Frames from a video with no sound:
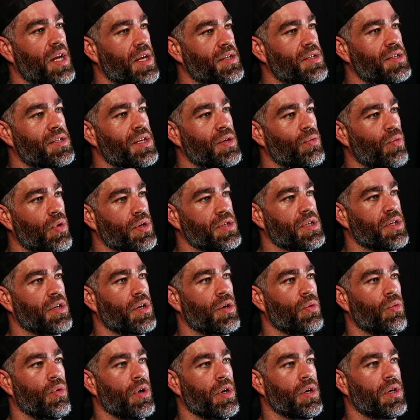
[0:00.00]
entity wasn't
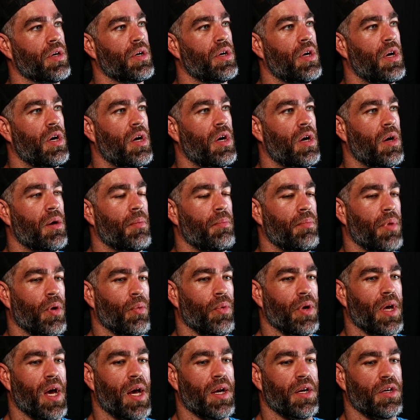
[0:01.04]
going to work. Yeah. But
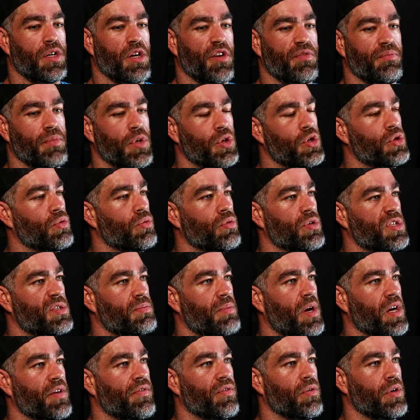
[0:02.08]
we had enough mutual
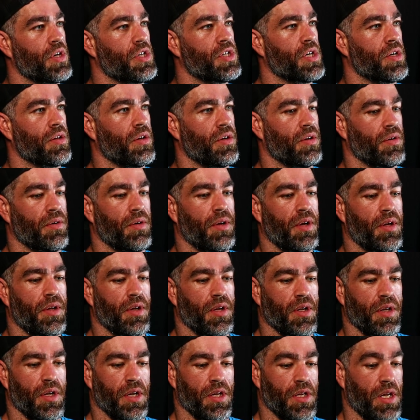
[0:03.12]
respect for each other,
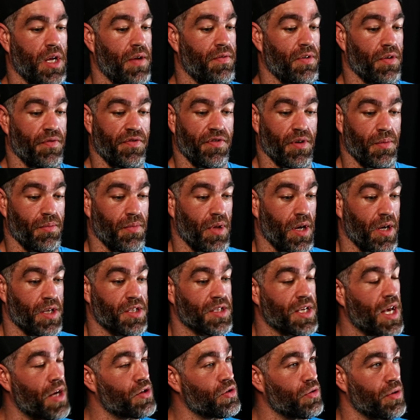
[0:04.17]
even from like
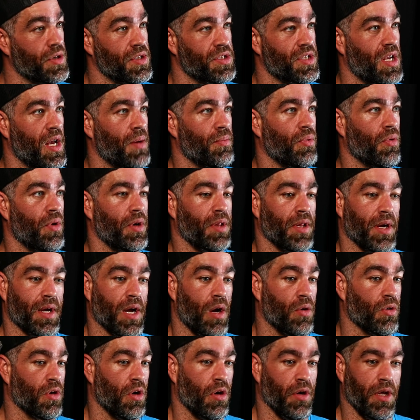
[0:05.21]
scheduling standpoint. Like,
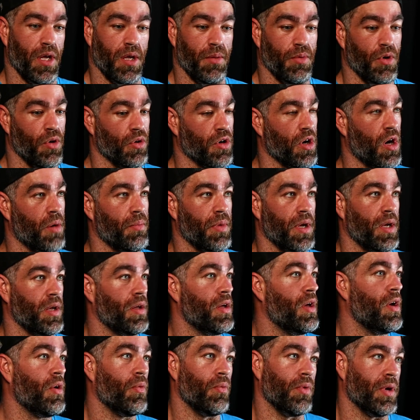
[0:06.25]
I'll call him, he'll call me.
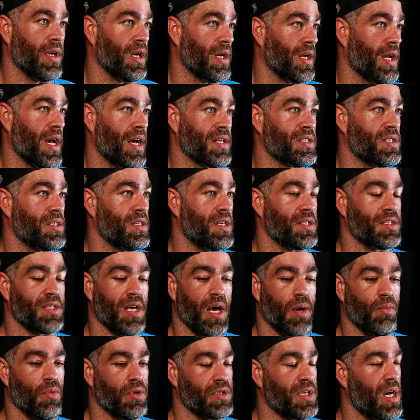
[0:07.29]
We got guys at this
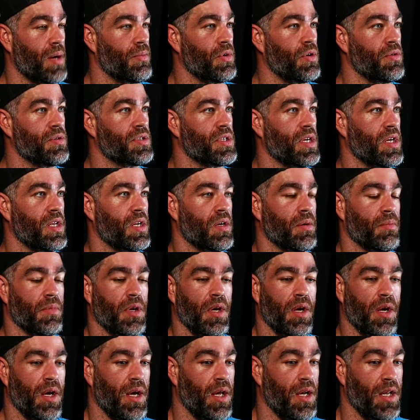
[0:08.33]
time. One time you've seen them,
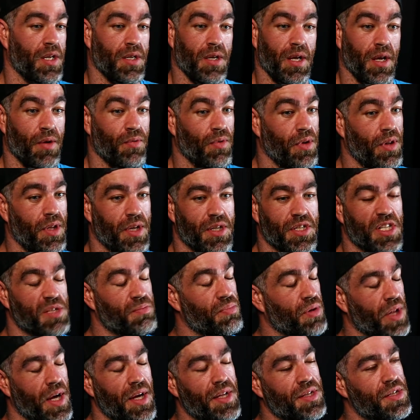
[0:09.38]
and it really just
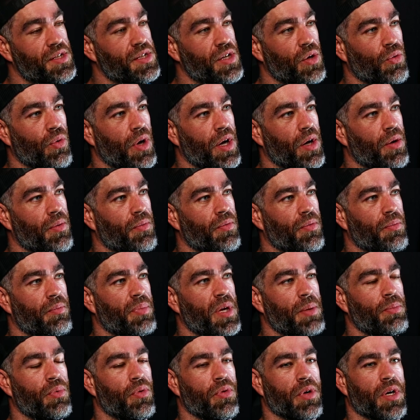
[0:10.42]
blends so well. Yeah.
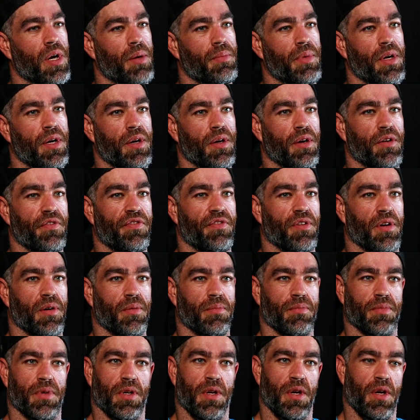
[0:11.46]
People will come here
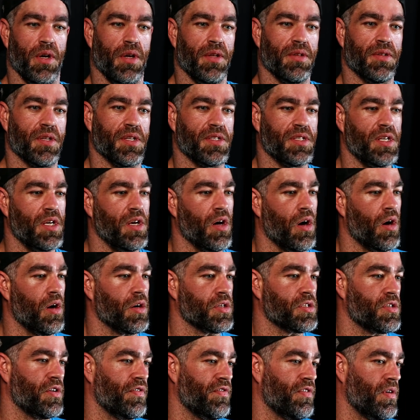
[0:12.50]
from the
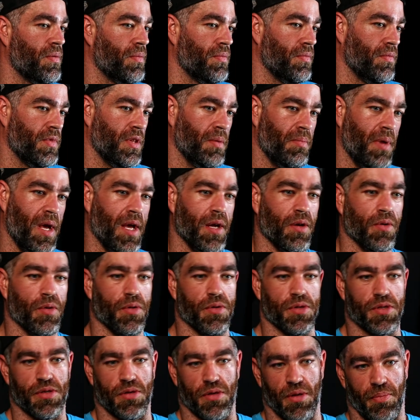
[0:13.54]
Seahawks or from the
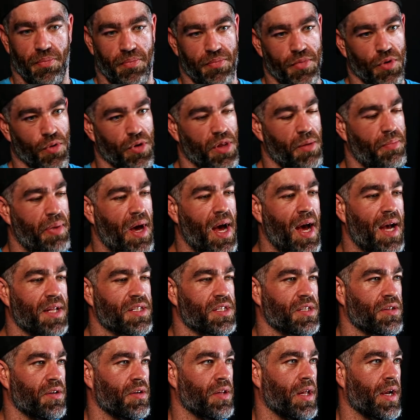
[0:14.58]
Bengals or the Pats,
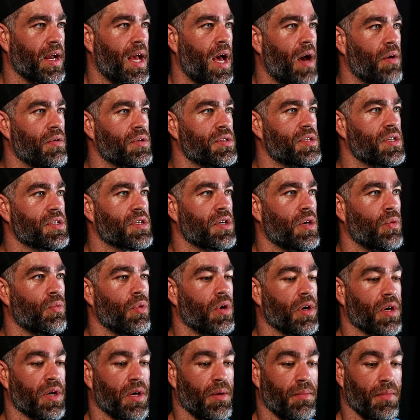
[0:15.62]
and they're like, how is this going to
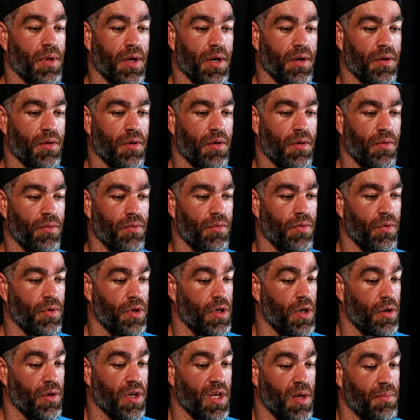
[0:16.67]
work? And I'm like,
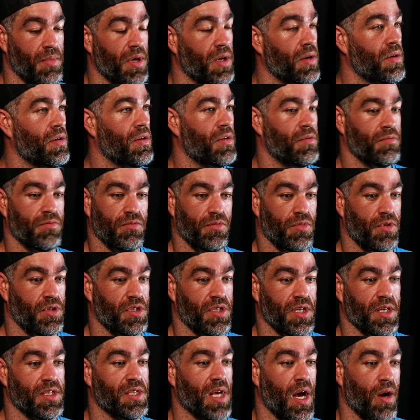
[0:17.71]
give me
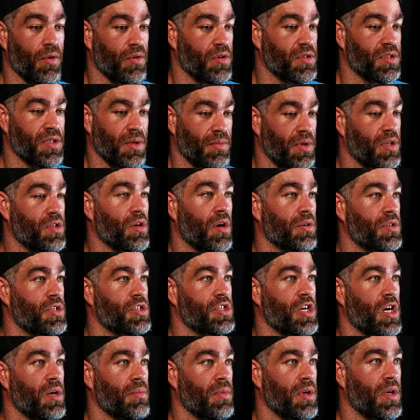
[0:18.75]
6 hours, let me talk to
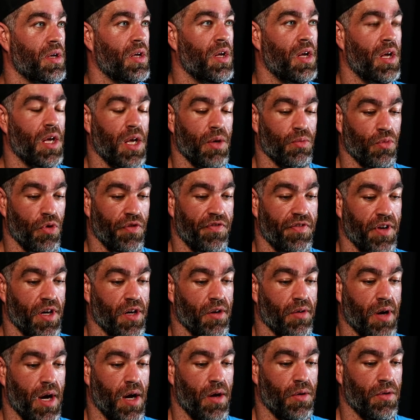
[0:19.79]
Jeremy, and we'll
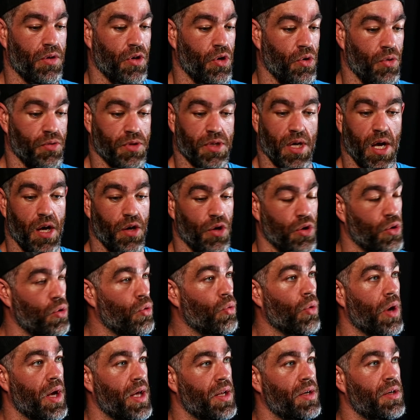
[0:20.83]
figure out who's got who
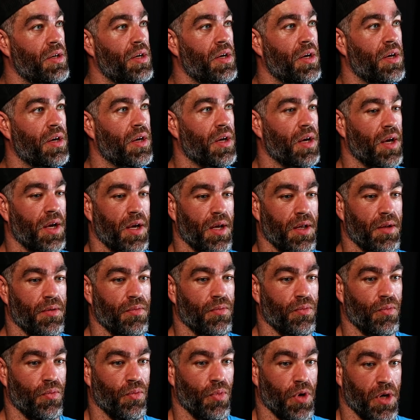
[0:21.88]
when,
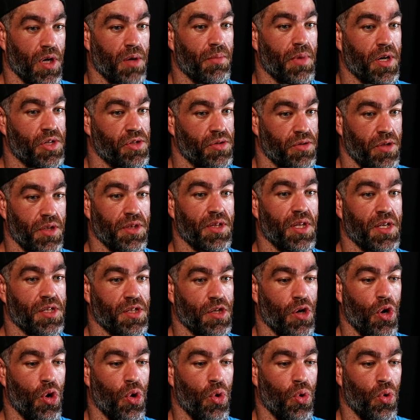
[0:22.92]
and we're going to make sure that this
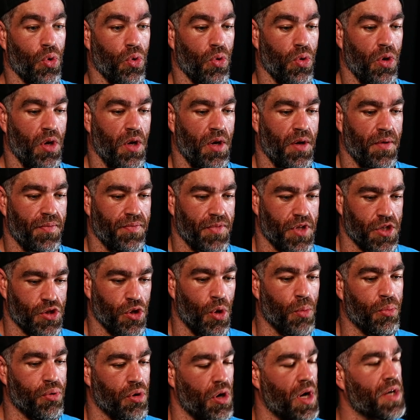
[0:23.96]
whole
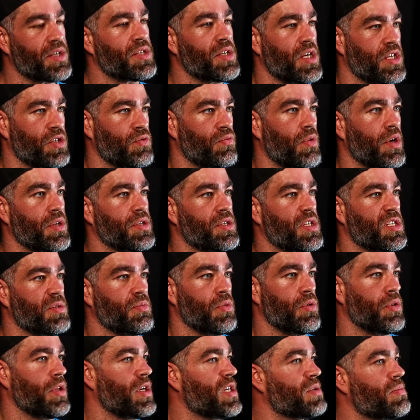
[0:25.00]
process runs as
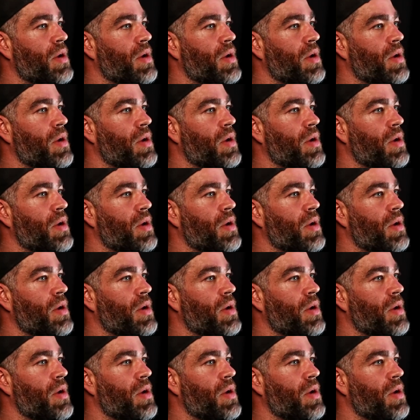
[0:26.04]
smoothly as